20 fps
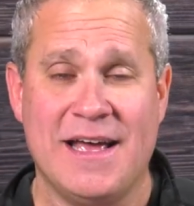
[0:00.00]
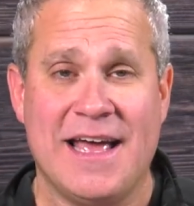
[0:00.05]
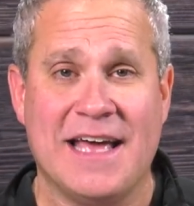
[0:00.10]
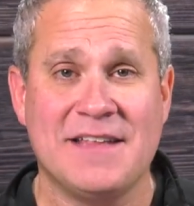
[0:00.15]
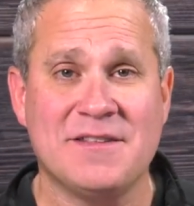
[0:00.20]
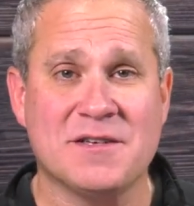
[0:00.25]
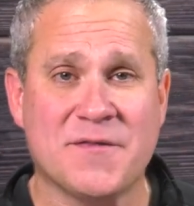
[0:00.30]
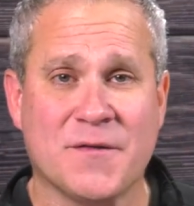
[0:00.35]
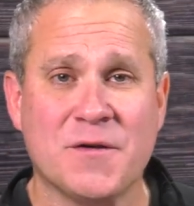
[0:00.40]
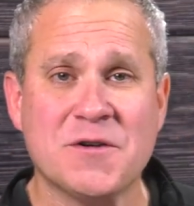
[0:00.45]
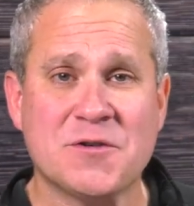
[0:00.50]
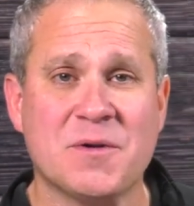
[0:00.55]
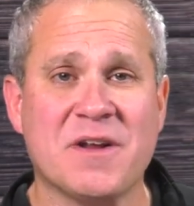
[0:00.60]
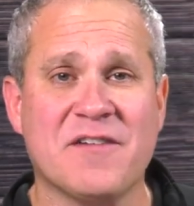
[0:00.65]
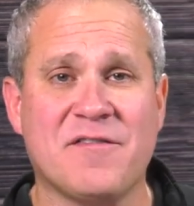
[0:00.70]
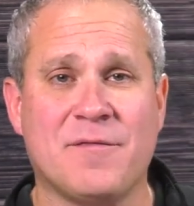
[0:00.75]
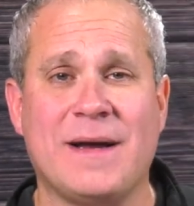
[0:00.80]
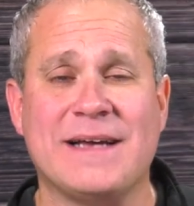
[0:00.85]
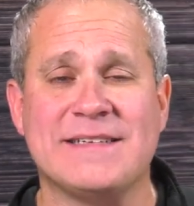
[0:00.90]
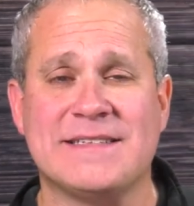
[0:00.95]
In this first
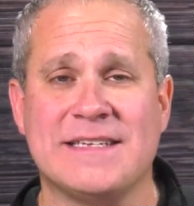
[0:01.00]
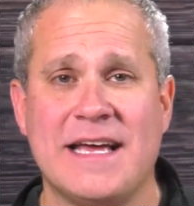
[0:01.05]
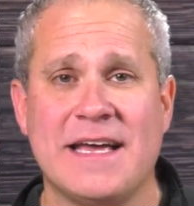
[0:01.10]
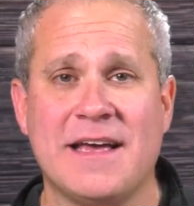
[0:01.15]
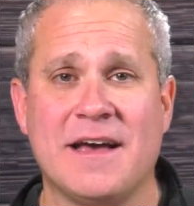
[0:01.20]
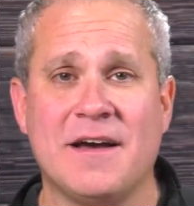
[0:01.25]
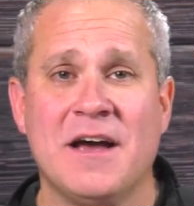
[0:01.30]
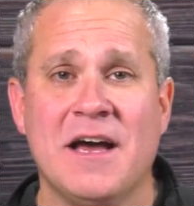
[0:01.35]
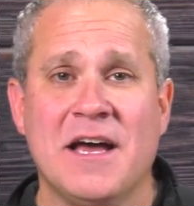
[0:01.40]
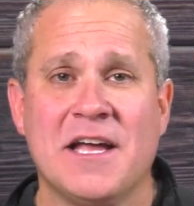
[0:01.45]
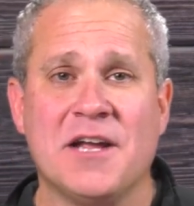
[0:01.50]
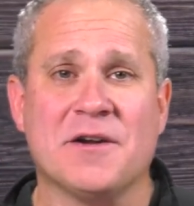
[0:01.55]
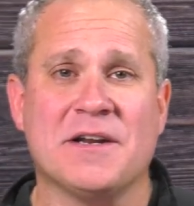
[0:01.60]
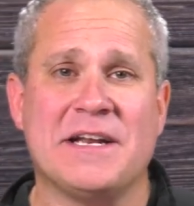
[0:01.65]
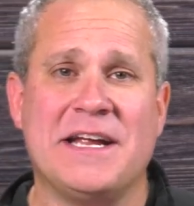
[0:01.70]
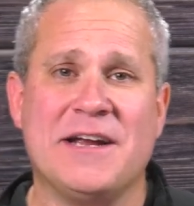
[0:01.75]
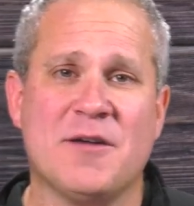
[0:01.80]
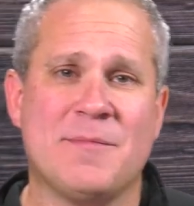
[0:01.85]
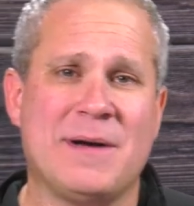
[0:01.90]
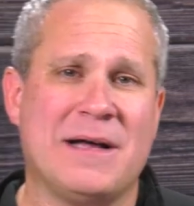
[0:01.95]
reading from Isaiah, you're
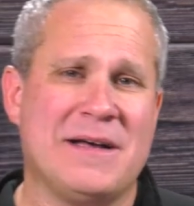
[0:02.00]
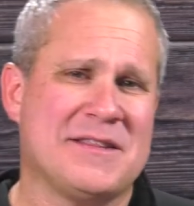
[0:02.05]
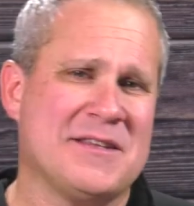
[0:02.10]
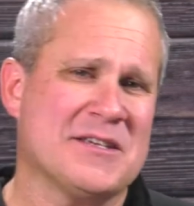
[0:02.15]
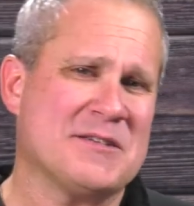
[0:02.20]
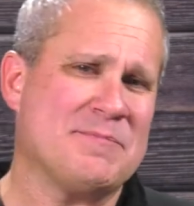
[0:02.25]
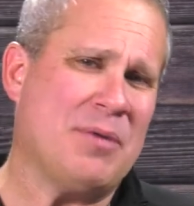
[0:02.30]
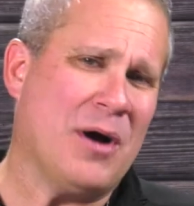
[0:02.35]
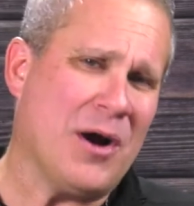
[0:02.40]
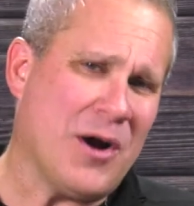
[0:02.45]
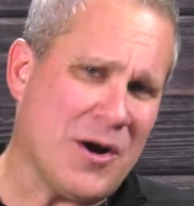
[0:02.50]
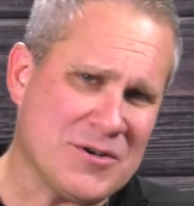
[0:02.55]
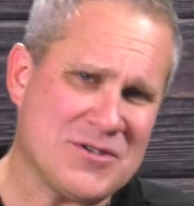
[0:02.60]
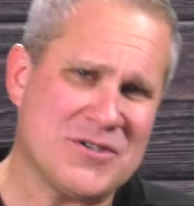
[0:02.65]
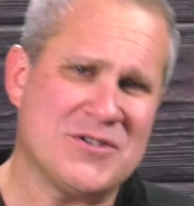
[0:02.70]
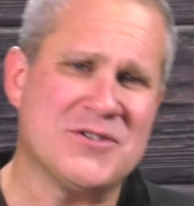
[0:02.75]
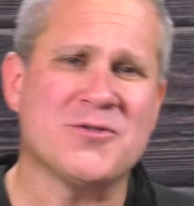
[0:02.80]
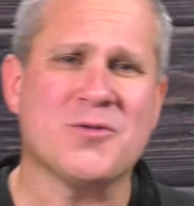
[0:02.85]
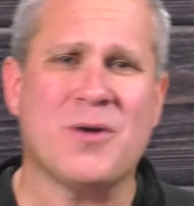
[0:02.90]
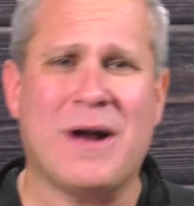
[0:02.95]
going to hear about like this
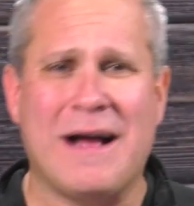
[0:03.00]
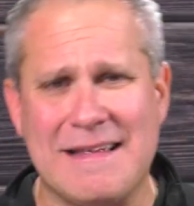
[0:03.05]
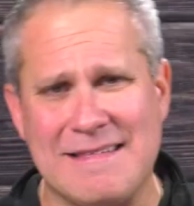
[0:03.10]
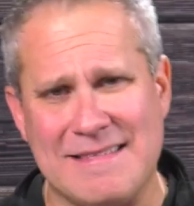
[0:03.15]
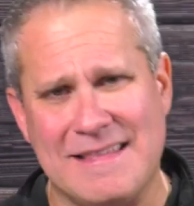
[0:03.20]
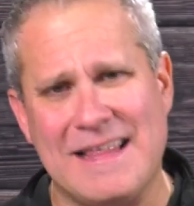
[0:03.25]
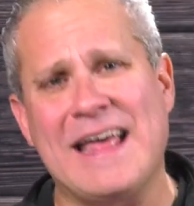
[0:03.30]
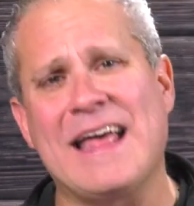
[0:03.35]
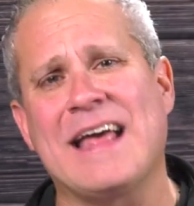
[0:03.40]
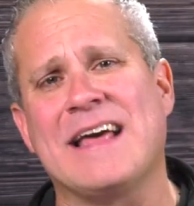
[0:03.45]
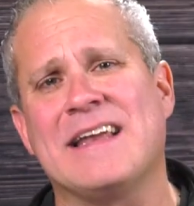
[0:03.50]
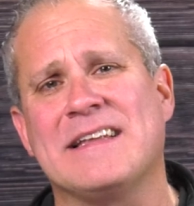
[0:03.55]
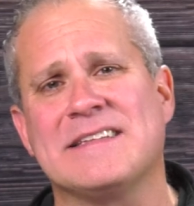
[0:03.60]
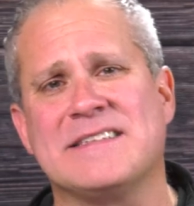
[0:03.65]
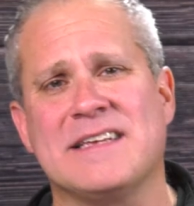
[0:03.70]
parched, dry land.